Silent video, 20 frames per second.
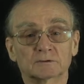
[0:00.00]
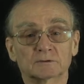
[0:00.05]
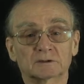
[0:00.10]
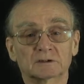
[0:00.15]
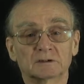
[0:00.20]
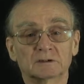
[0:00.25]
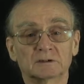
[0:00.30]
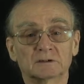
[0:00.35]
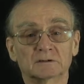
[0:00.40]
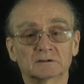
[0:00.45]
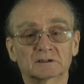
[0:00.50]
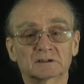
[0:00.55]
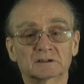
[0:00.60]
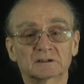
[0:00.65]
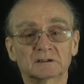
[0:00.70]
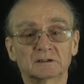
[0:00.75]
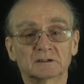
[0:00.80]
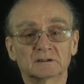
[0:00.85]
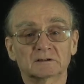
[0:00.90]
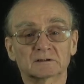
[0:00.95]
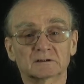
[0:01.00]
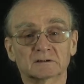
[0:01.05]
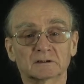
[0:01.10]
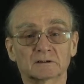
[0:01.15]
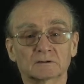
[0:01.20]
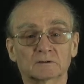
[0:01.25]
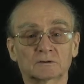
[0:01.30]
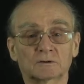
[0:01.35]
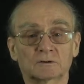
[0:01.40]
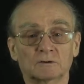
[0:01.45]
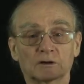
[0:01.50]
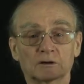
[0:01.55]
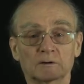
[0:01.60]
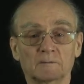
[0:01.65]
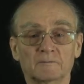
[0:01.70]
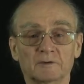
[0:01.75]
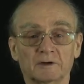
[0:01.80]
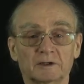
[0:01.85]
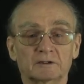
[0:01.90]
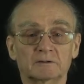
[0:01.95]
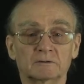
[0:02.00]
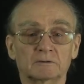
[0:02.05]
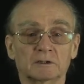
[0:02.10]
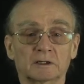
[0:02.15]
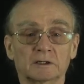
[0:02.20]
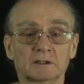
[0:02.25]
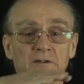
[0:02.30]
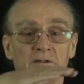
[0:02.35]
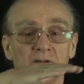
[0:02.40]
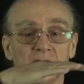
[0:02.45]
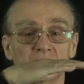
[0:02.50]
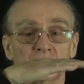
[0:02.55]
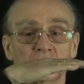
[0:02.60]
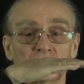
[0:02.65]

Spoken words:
You see here C is a column vector, A is a